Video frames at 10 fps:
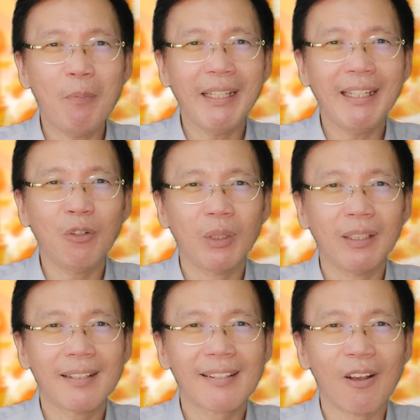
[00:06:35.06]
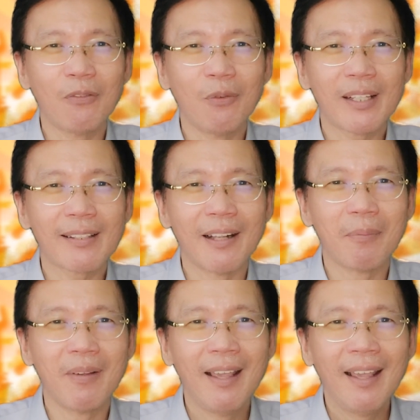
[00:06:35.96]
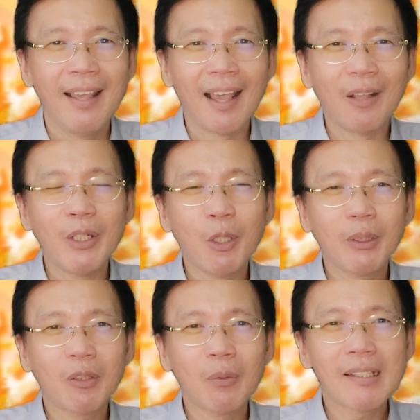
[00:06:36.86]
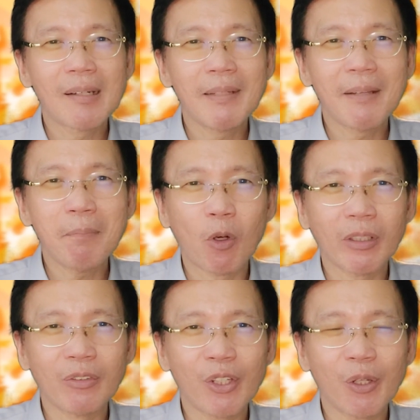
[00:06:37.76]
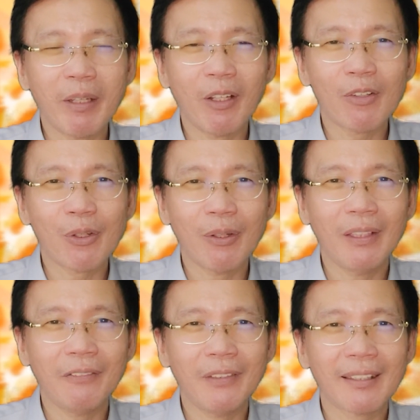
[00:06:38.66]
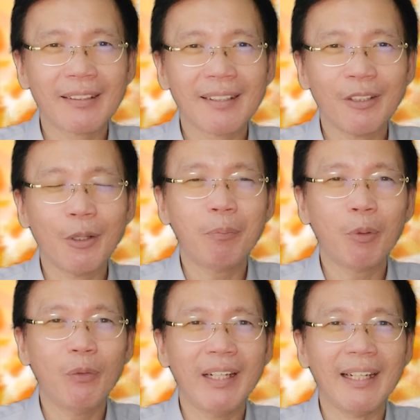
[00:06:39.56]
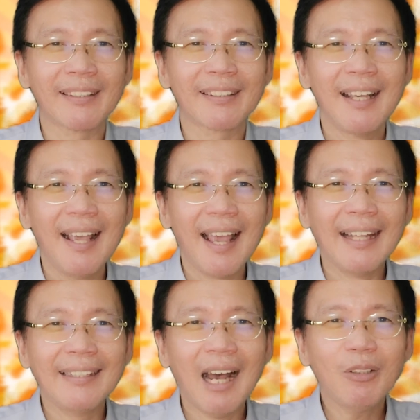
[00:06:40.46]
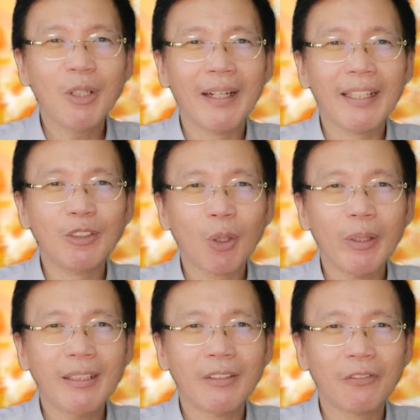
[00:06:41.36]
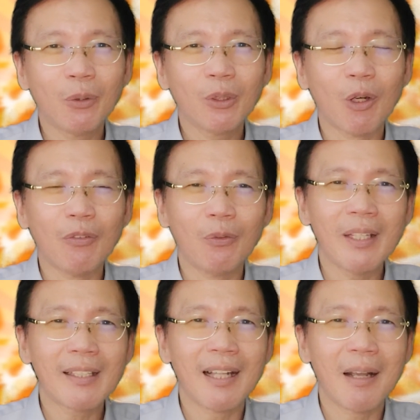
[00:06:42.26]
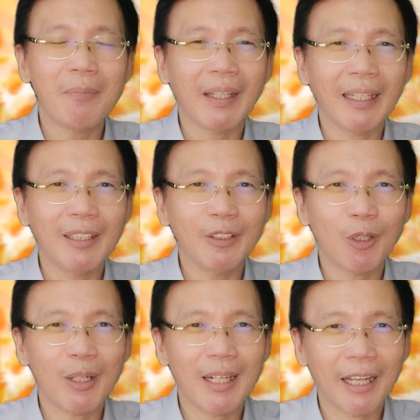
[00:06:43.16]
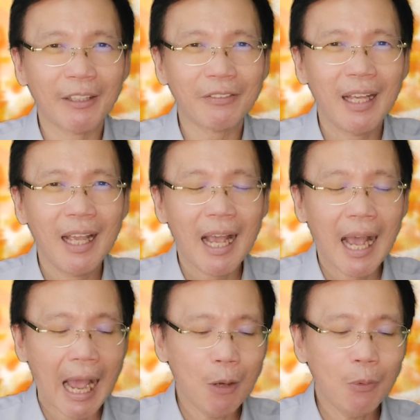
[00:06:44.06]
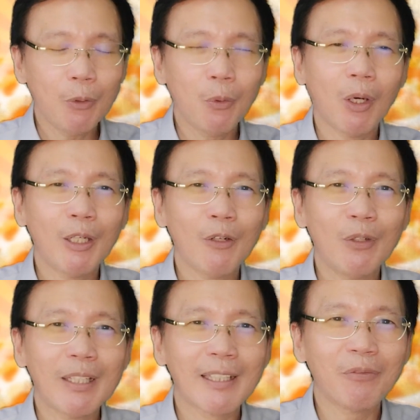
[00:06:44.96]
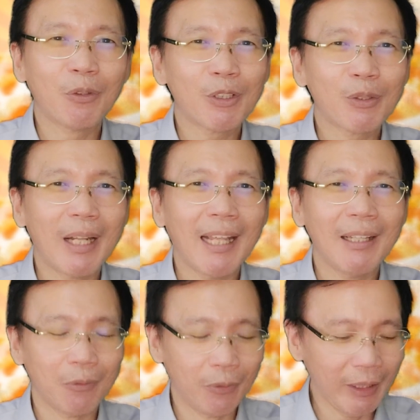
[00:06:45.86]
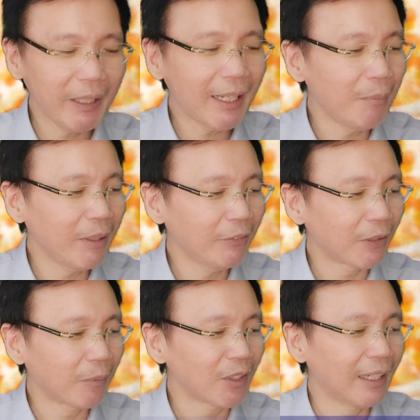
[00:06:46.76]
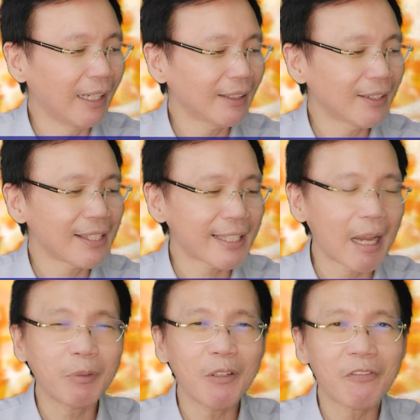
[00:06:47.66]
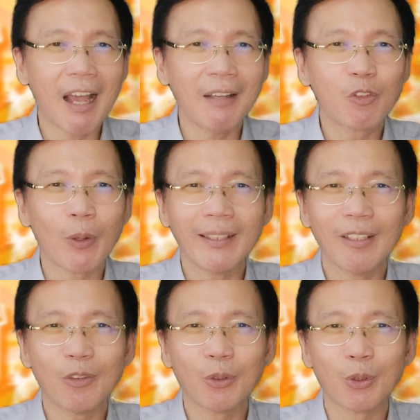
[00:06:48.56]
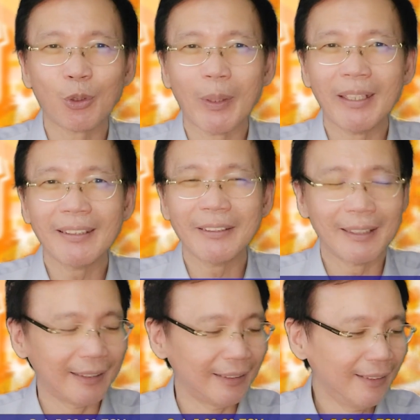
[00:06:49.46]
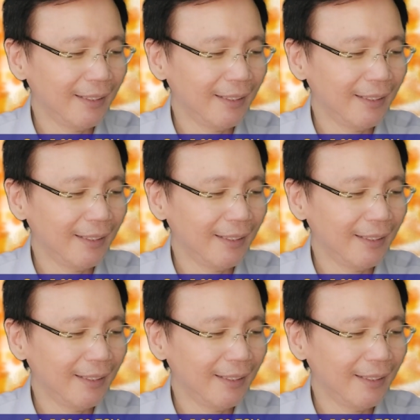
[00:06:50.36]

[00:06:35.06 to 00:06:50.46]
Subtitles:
meaning words of wisdom. And we know that wisdom is important to you because you have lived it. You have proven it. And now you are enjoying the fruit of wisdom in your life. Our word of wisdom for today will be coming from Galatians chapter 5, 22 to 23.